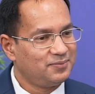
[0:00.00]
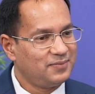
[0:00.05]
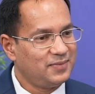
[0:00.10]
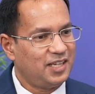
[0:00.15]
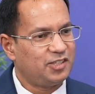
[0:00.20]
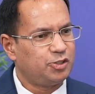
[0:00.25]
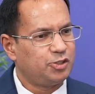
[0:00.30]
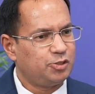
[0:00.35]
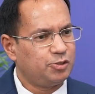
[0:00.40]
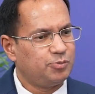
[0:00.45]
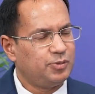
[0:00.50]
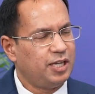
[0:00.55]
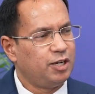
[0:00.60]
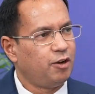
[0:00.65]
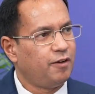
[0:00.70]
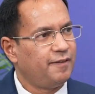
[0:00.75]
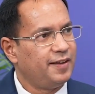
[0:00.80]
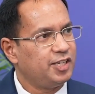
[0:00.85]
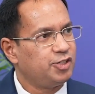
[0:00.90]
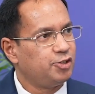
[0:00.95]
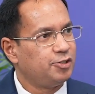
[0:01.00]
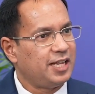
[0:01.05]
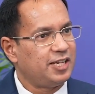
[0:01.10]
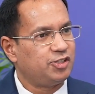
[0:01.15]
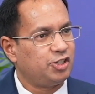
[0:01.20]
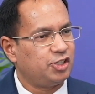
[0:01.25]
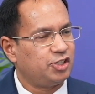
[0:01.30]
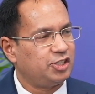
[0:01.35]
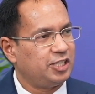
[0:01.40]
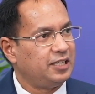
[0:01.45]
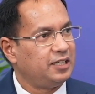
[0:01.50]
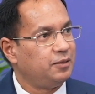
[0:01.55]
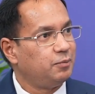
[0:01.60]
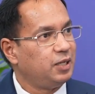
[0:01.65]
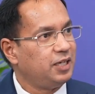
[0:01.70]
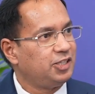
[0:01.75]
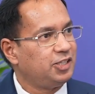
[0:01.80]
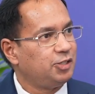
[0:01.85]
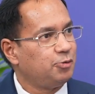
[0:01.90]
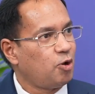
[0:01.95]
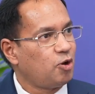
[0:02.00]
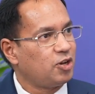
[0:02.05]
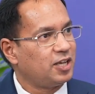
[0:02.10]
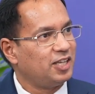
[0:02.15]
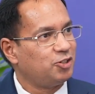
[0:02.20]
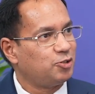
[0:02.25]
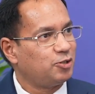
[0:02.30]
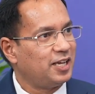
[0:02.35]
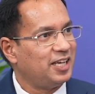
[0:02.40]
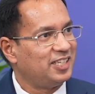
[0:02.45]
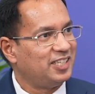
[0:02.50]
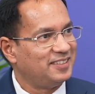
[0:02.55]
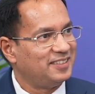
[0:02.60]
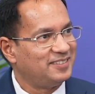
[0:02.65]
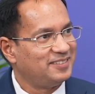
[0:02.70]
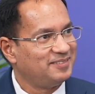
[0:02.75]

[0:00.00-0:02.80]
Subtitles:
That's innovation and sustainability working together.